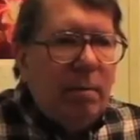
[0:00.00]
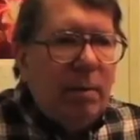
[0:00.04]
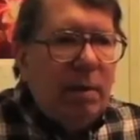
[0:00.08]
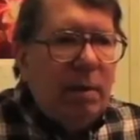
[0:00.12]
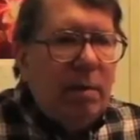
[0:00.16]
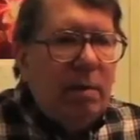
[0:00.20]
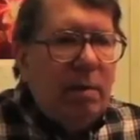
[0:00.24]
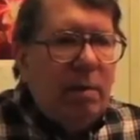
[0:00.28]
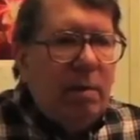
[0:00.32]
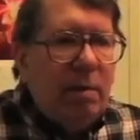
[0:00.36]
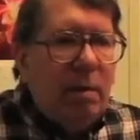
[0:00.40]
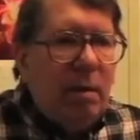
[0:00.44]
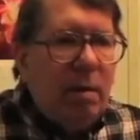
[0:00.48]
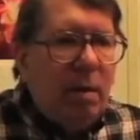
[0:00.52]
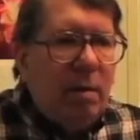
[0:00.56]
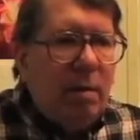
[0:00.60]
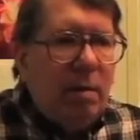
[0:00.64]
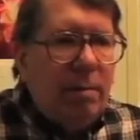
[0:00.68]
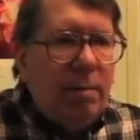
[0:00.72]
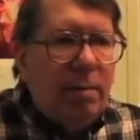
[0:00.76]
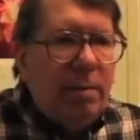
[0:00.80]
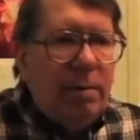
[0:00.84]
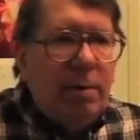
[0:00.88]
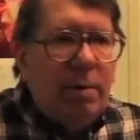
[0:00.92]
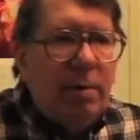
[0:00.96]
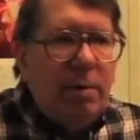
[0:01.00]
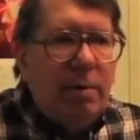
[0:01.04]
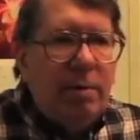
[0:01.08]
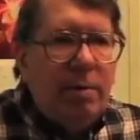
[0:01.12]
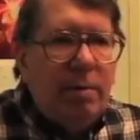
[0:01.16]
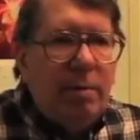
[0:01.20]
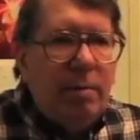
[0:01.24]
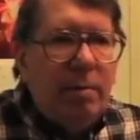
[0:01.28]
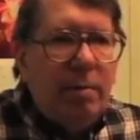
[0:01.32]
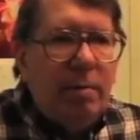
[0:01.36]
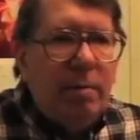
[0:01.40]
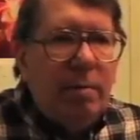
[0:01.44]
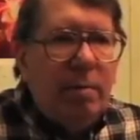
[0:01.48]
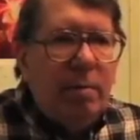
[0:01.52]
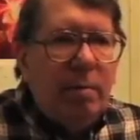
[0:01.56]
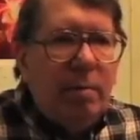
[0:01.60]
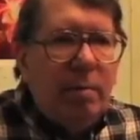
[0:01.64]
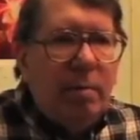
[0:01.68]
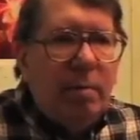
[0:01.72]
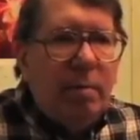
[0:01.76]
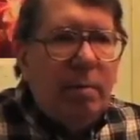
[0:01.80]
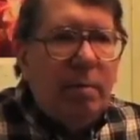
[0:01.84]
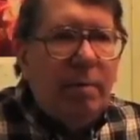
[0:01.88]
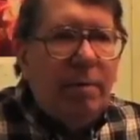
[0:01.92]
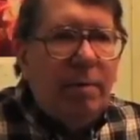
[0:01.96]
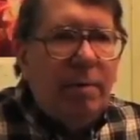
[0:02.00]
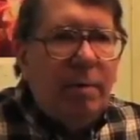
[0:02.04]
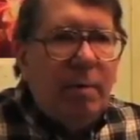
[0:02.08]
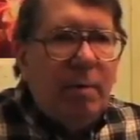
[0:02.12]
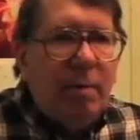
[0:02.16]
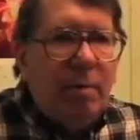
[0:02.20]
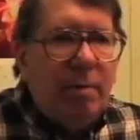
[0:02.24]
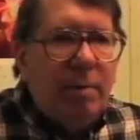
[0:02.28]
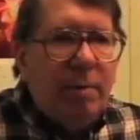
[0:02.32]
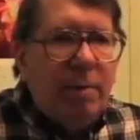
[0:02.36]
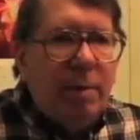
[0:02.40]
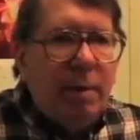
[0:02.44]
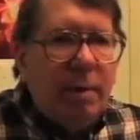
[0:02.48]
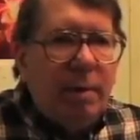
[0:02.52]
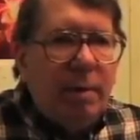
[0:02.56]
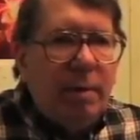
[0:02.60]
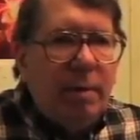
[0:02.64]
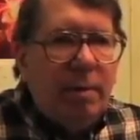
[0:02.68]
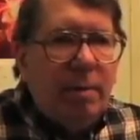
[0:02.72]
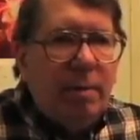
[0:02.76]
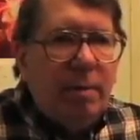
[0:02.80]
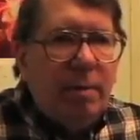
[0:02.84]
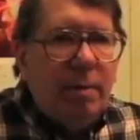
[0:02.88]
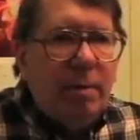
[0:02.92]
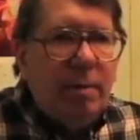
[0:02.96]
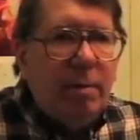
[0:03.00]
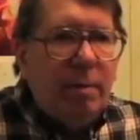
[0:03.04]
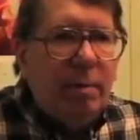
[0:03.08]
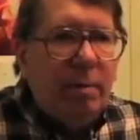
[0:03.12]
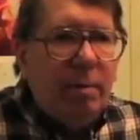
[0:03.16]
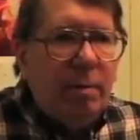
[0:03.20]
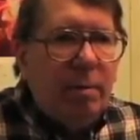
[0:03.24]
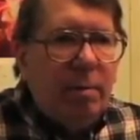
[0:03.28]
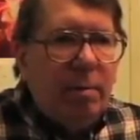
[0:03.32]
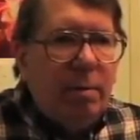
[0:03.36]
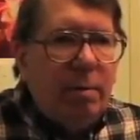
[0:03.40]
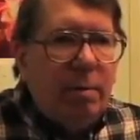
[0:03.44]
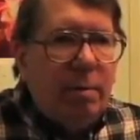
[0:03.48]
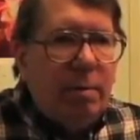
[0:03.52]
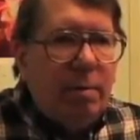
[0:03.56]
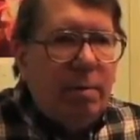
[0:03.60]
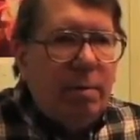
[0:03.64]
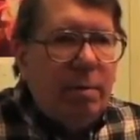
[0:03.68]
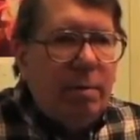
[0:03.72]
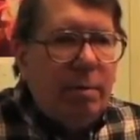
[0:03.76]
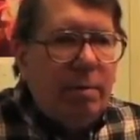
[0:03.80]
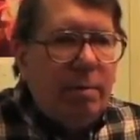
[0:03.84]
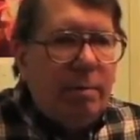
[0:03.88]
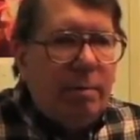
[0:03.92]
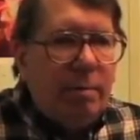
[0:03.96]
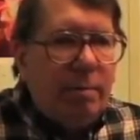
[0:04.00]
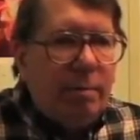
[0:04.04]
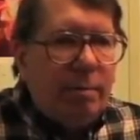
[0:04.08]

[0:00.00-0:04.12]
It's a longer procedure. You have to homozygose the chromosomes.